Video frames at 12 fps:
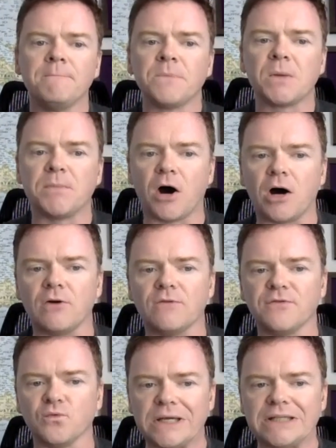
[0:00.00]
part of
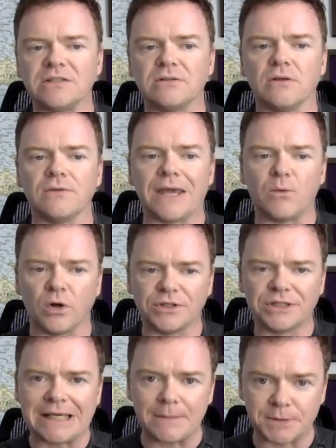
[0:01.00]
the reason they want
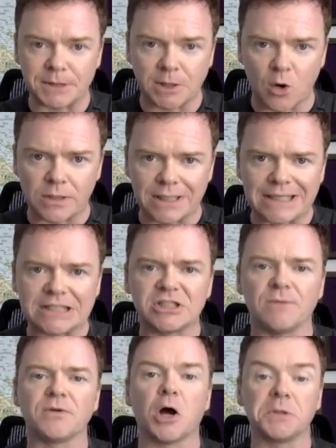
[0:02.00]
to keep Tsunoda is
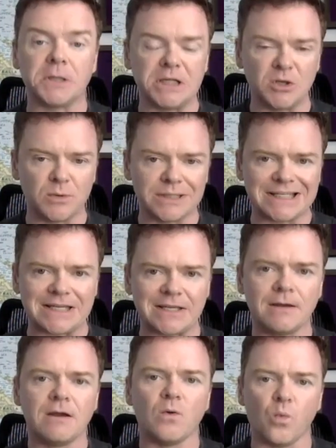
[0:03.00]
some continuity
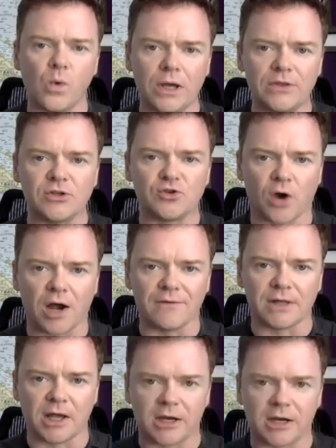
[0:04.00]
with the
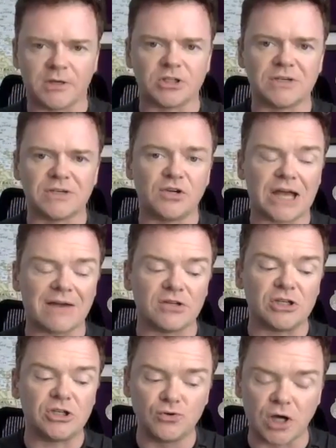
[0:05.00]
driver lineup, because if you're going to have a
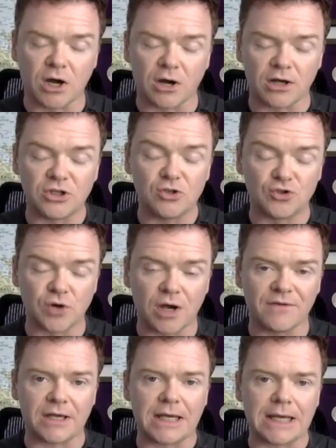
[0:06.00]
new car, a new
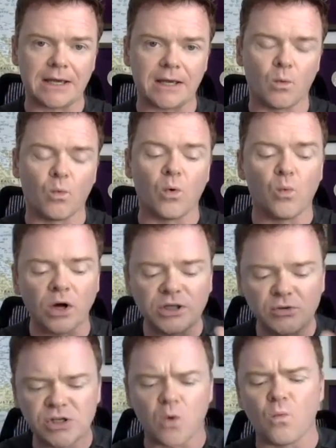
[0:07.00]
driver, what
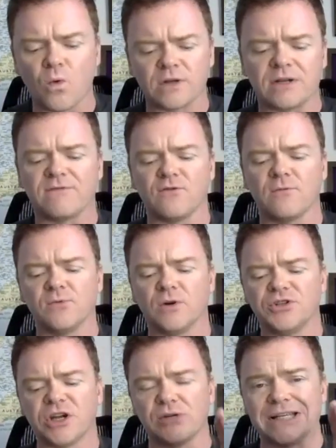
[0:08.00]
you don't want in Formula
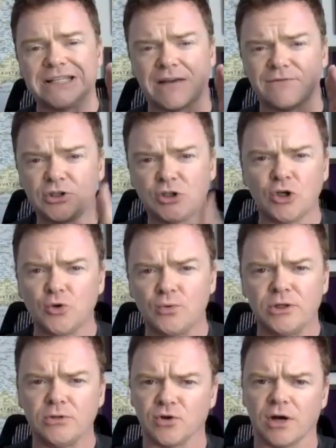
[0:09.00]
One generally is have two
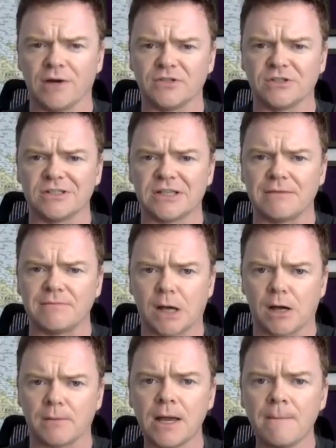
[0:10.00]
new drivers at the same
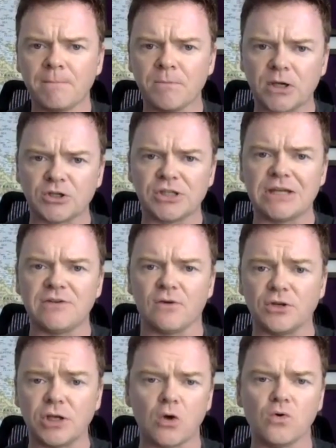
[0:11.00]
time, because then you've
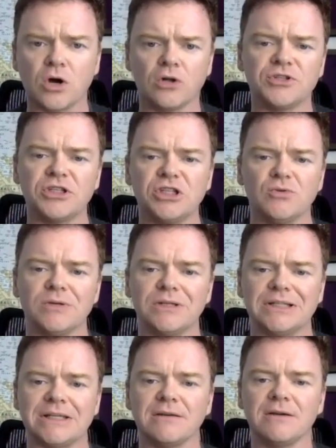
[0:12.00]
got no
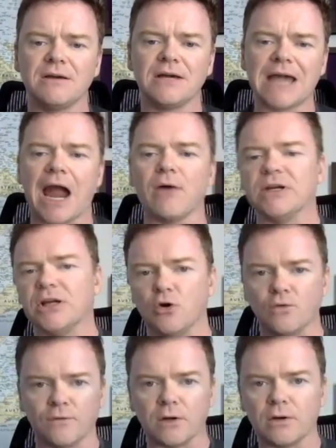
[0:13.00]
continuity
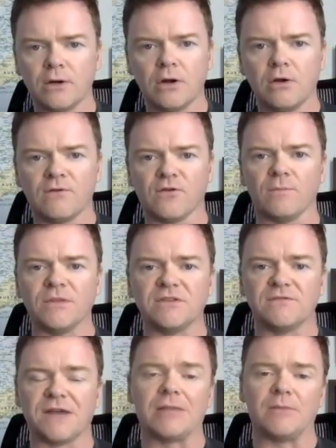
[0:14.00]
carryover from the
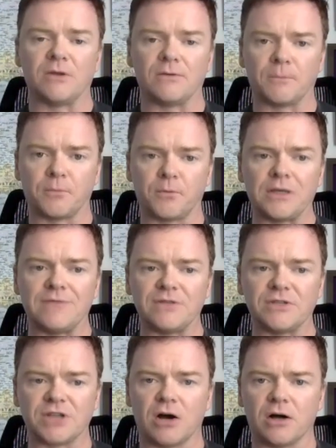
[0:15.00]
development of the previous
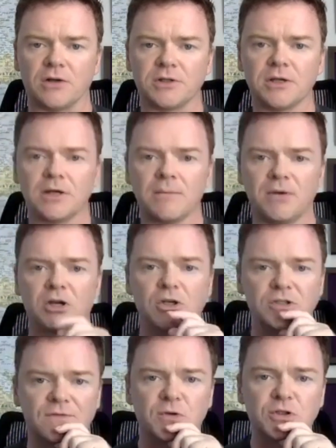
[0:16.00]
cars.
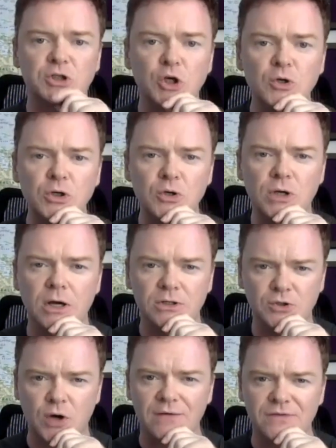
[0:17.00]
Because if you put two new
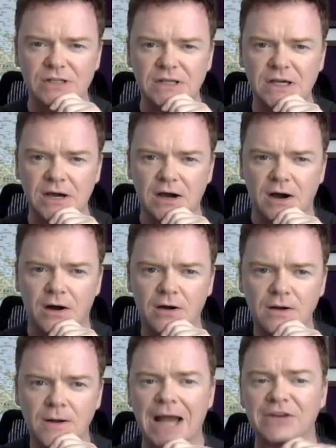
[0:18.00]
drivers in the car
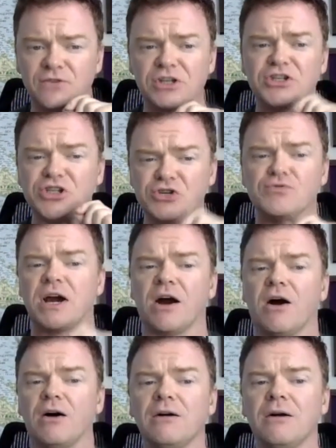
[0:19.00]
and you've got a new
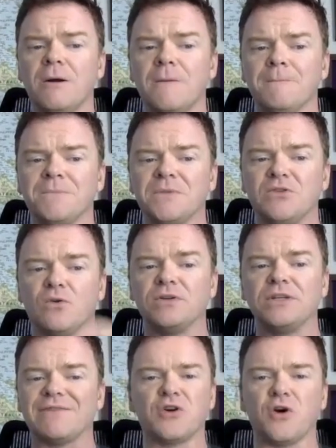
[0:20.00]
car, you
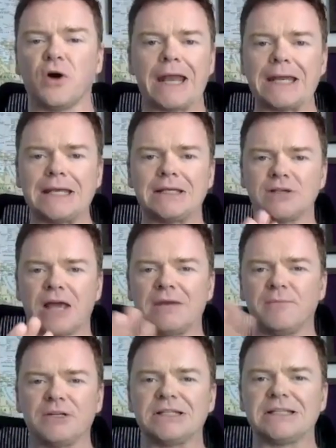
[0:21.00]
haven't got
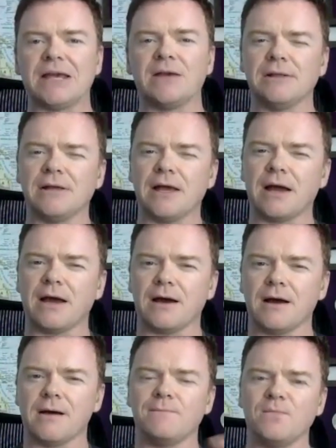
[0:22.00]
anybody to say
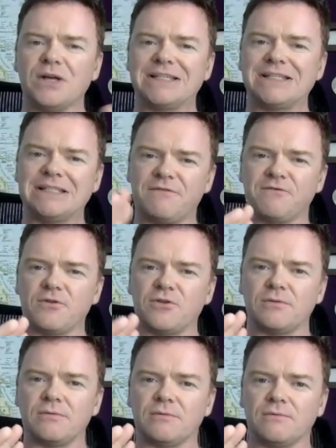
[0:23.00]
it's different
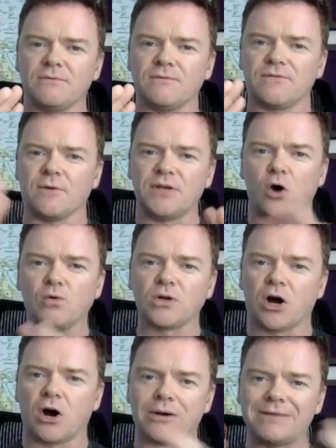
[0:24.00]
from the old car in